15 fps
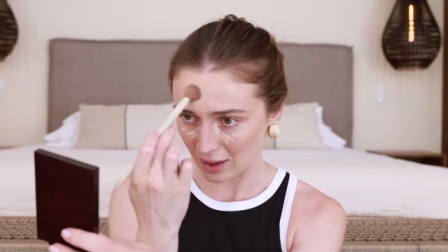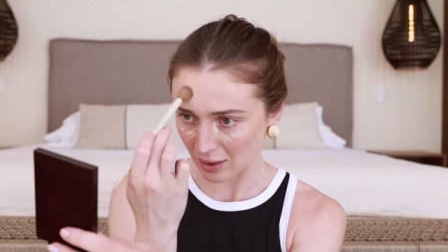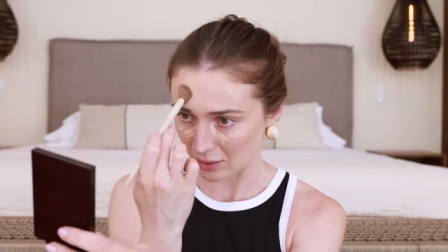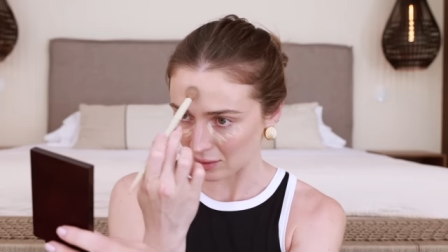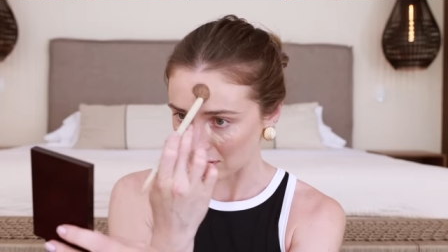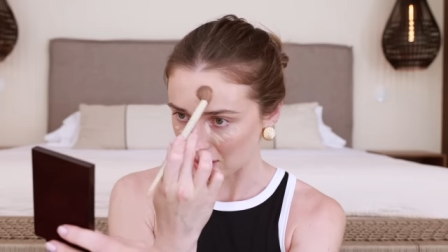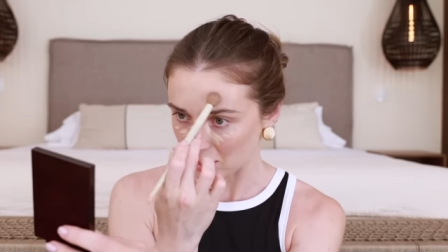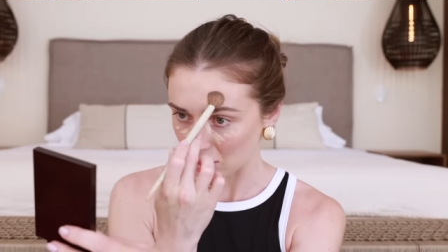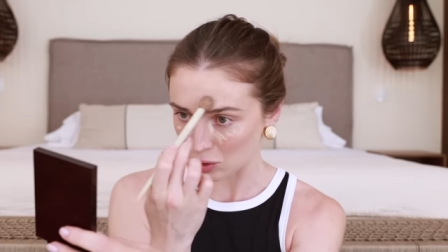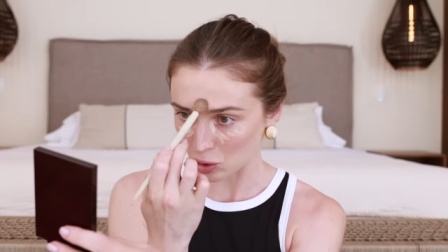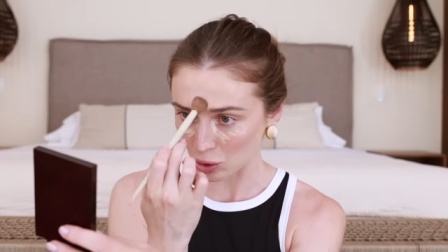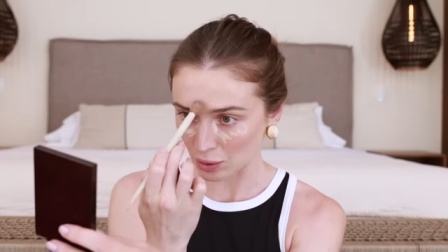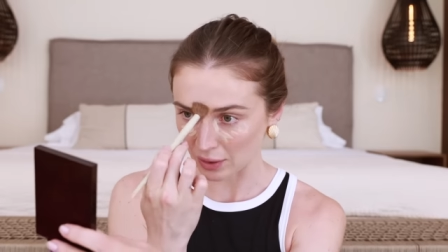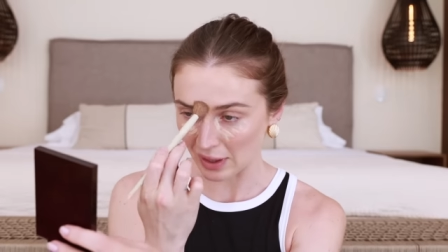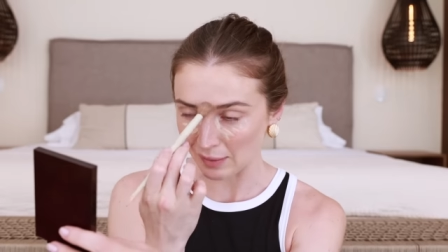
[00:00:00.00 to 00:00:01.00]
I don't need to
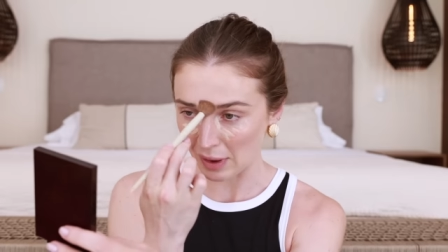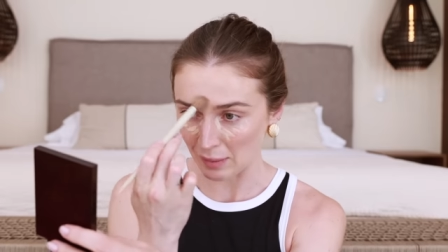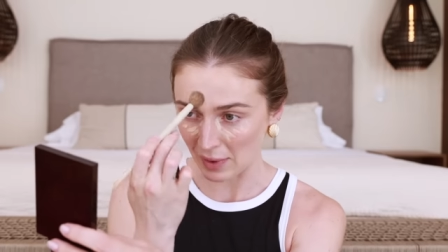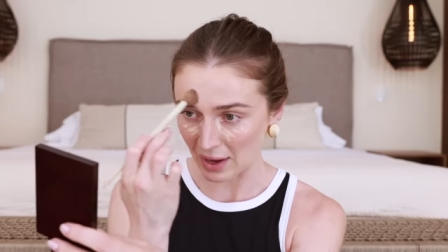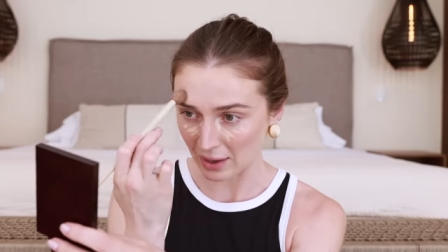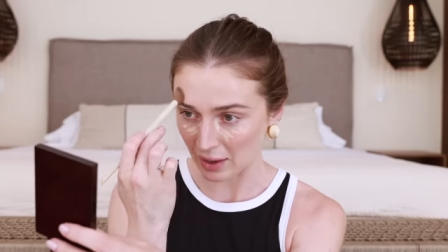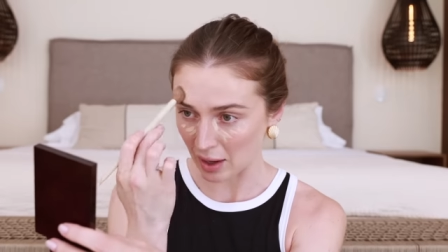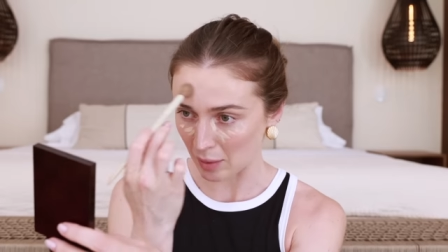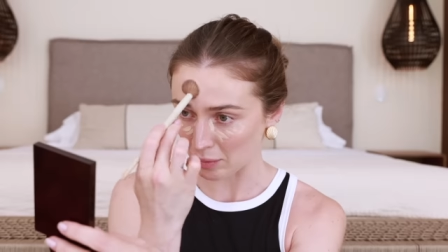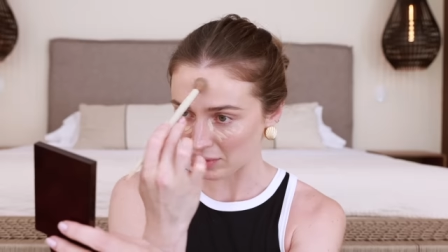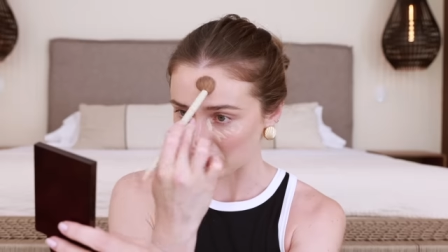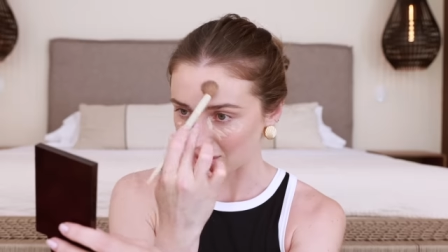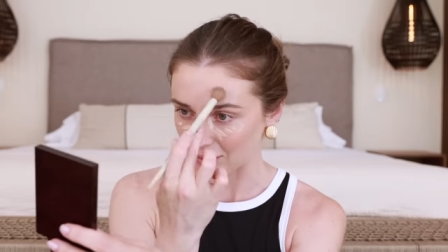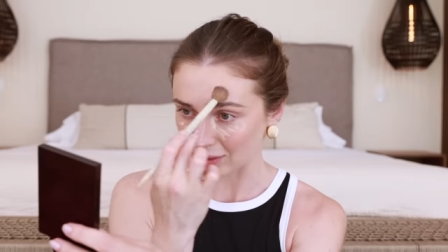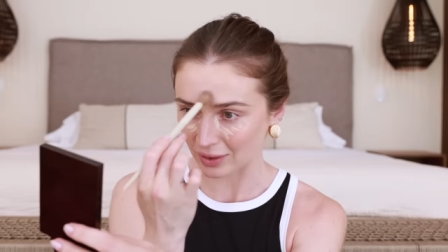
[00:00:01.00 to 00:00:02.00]
treat my
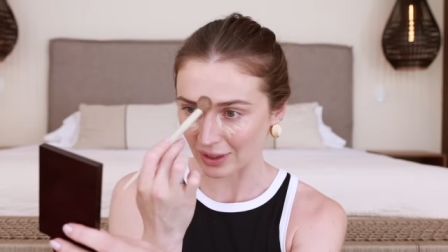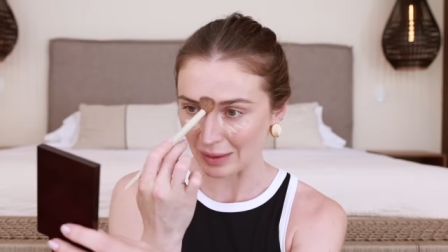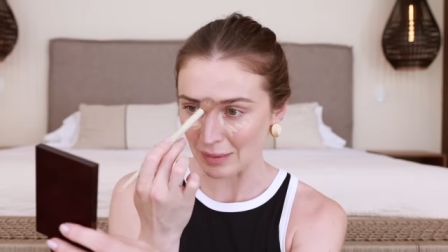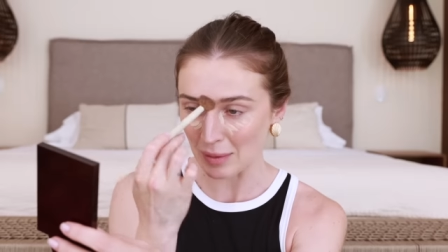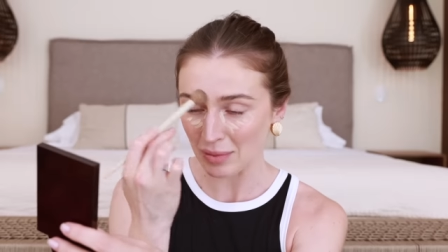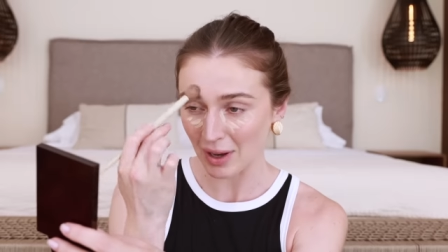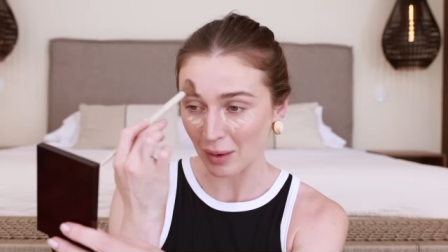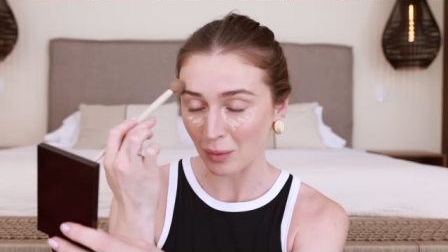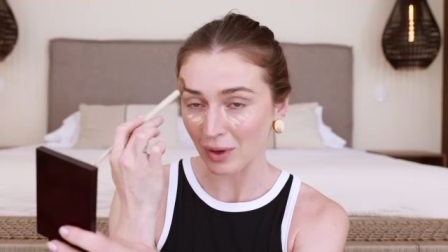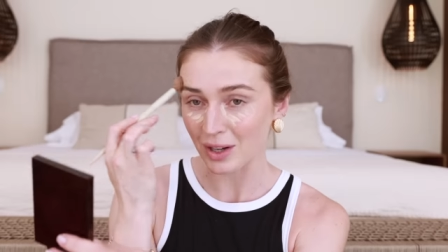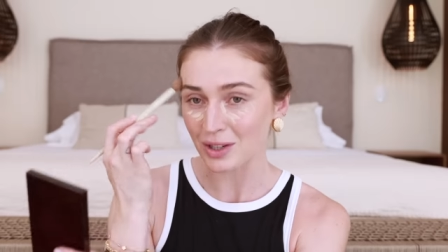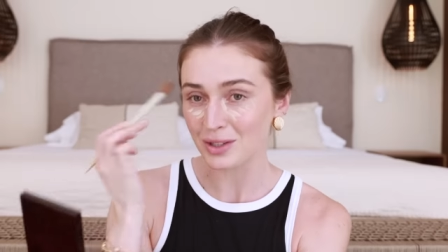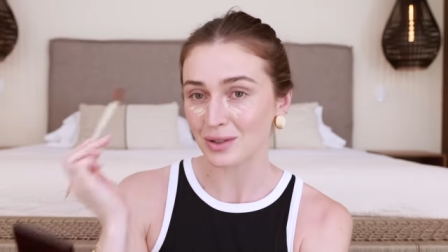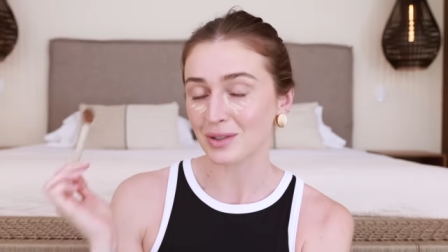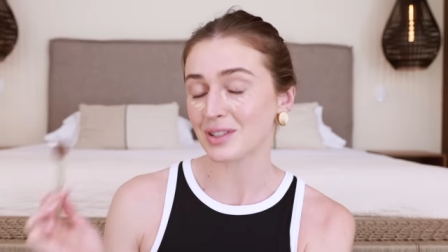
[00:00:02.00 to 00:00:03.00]
makeup differently. Maybe I
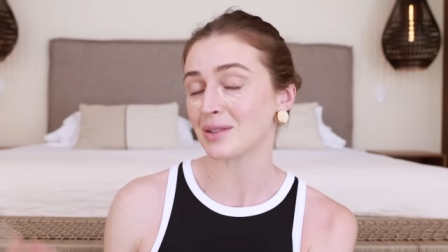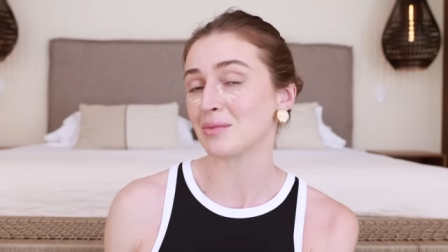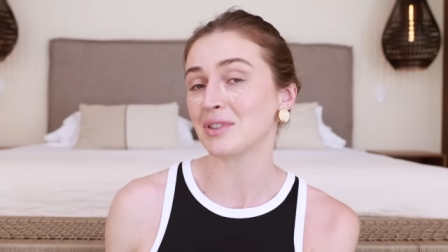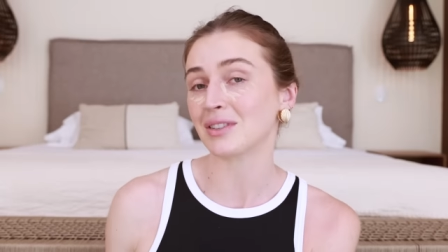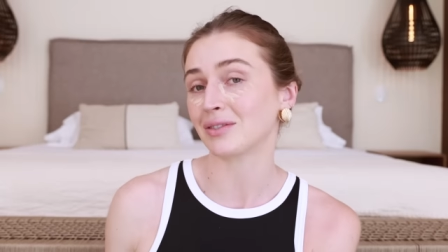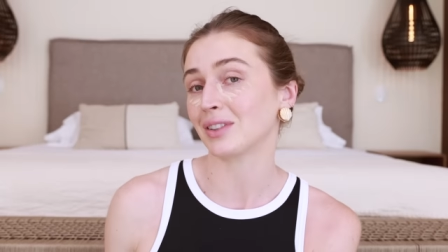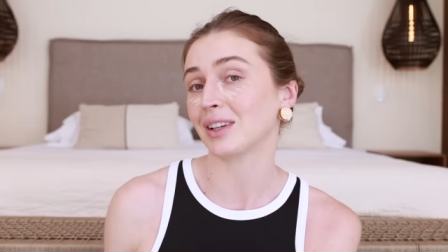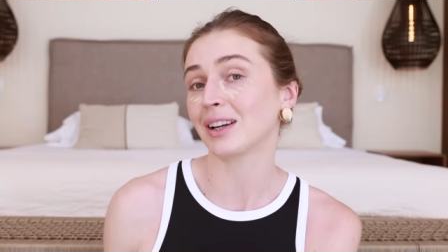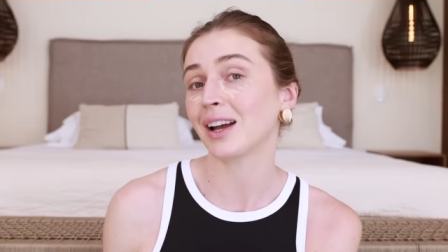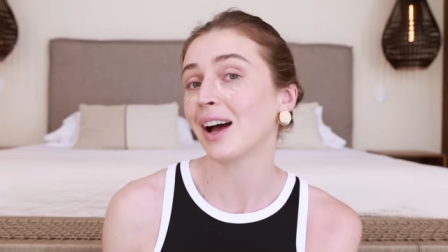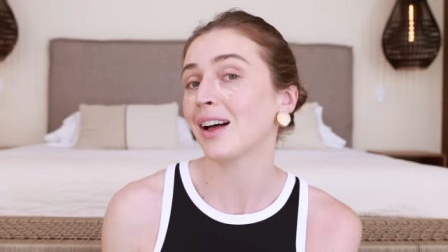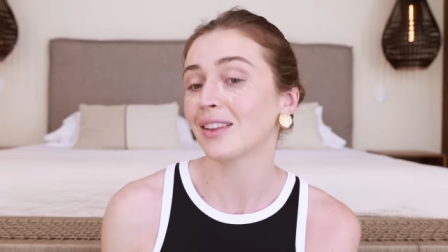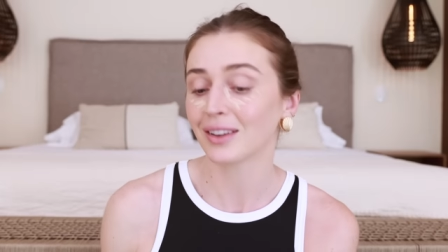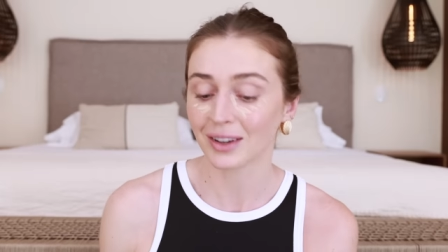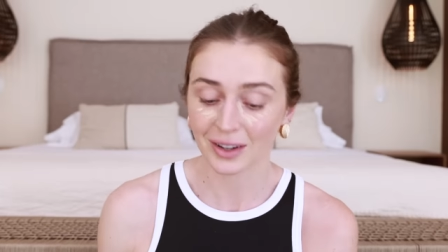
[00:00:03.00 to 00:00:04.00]
want to do some different
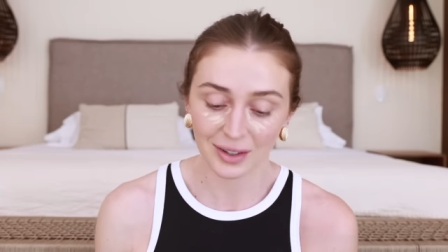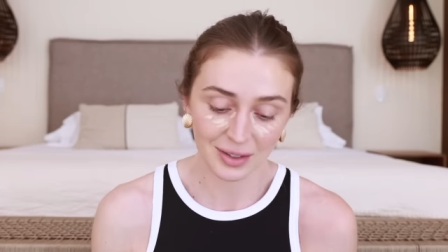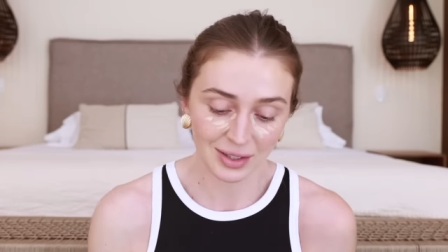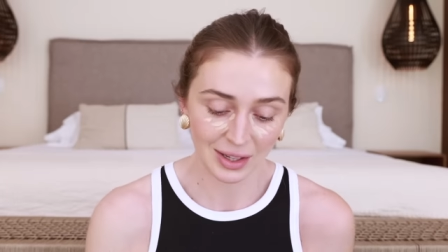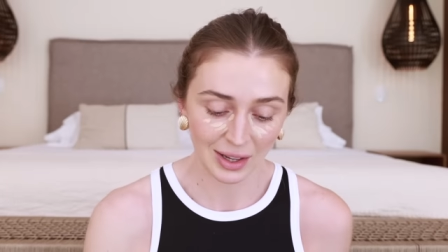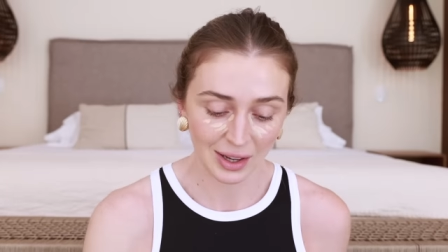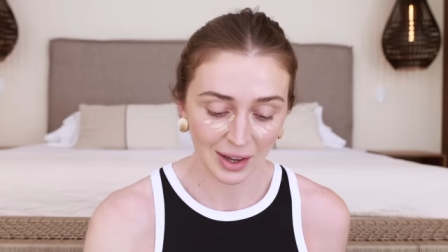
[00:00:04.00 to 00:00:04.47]
colors.